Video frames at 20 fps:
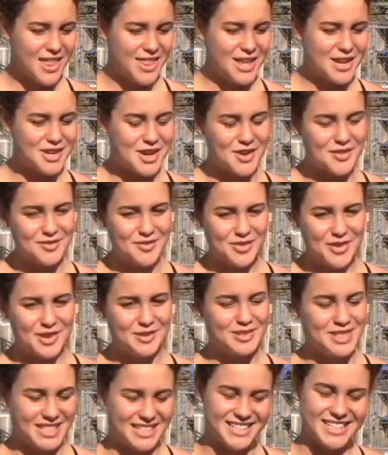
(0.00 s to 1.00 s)
The jump
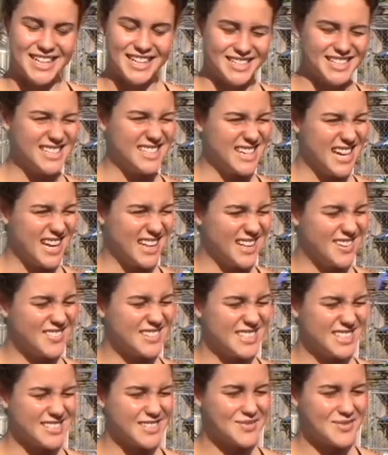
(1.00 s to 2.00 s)
from GCSE to
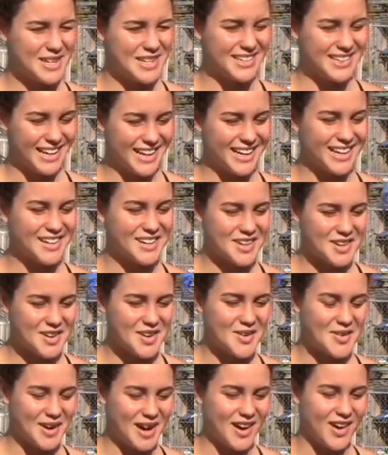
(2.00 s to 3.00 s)
A-levels, it's been
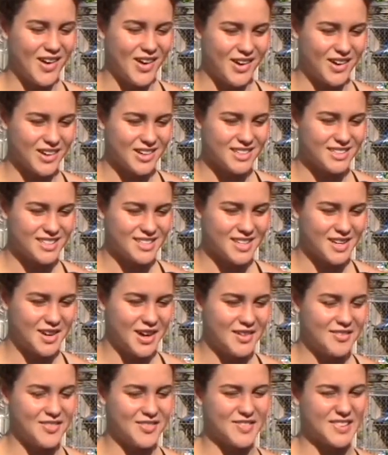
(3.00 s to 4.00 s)
quite hard, so
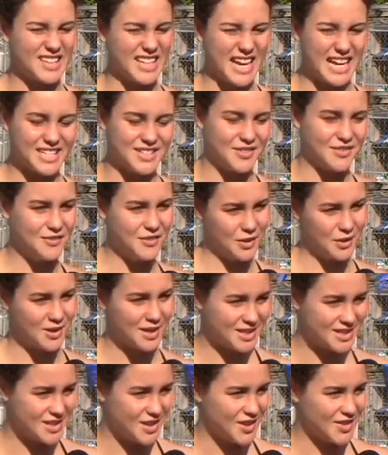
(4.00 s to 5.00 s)
I've really had to
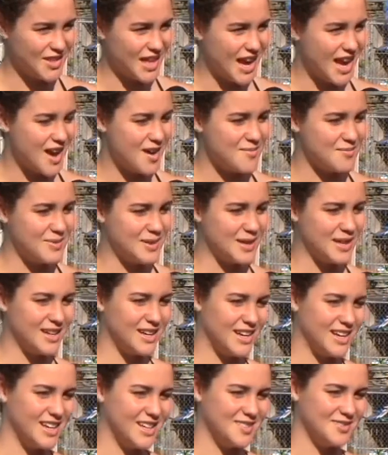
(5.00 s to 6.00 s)
focus on that,
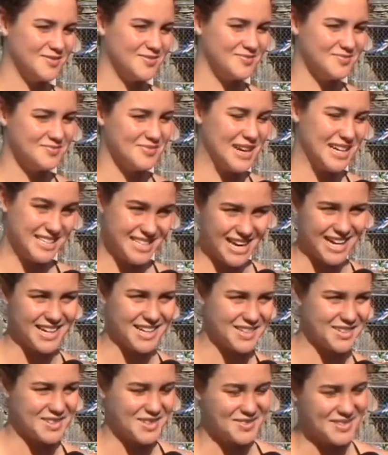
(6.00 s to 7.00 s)
but
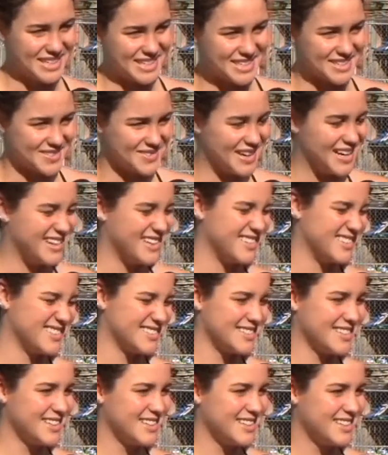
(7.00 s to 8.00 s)
maintaining swimming as
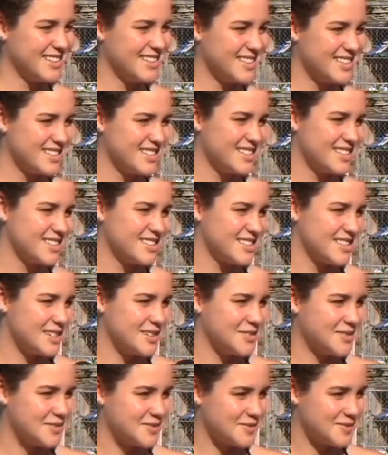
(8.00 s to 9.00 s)
well.
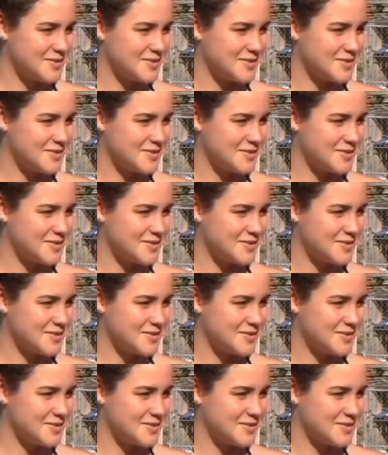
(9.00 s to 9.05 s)
So.